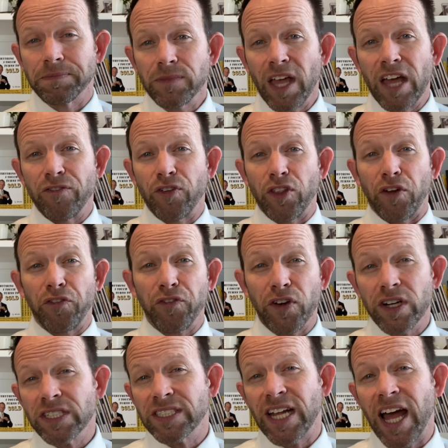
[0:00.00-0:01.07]
And for the
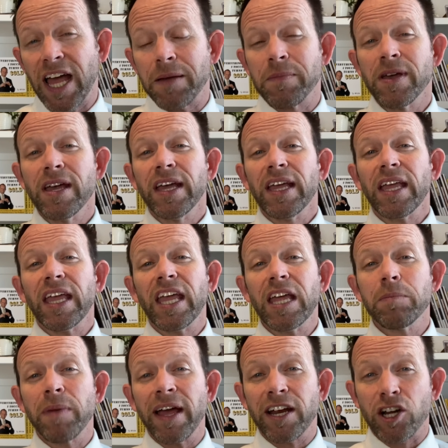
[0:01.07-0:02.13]
first time in
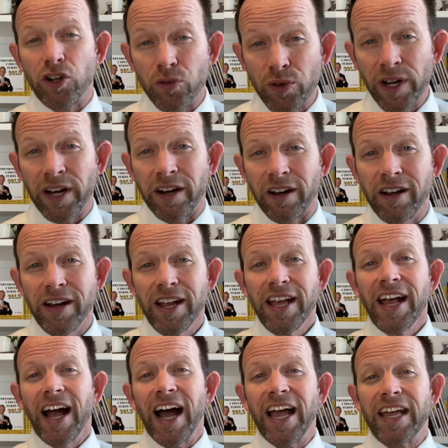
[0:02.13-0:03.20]
my career,
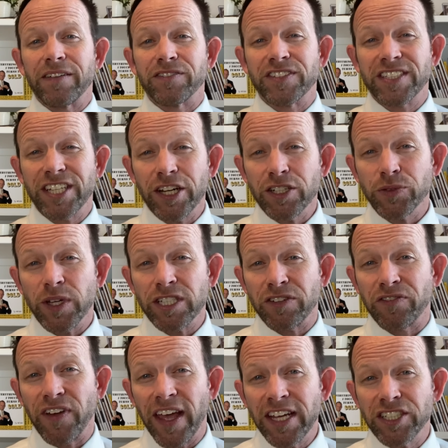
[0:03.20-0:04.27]
I have serious
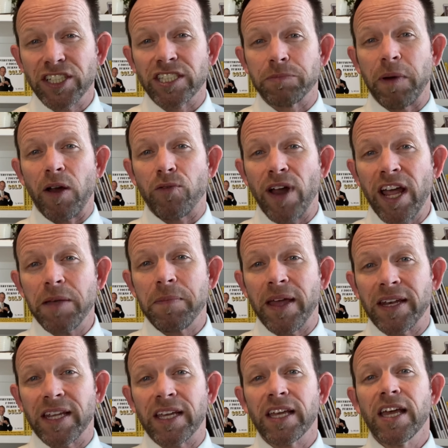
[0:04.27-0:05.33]
reservations about
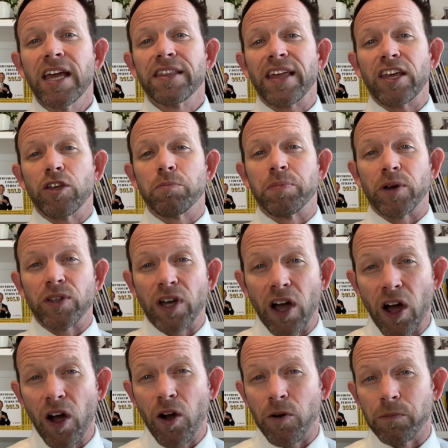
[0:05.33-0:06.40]
recommending that you build a
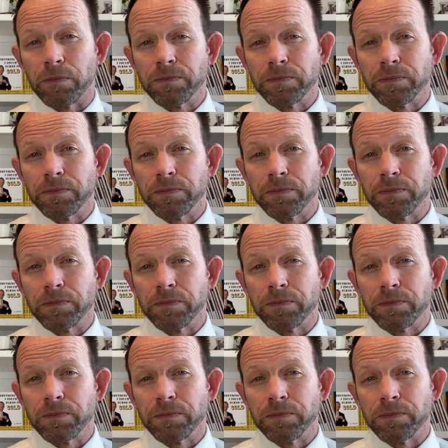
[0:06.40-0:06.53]
home.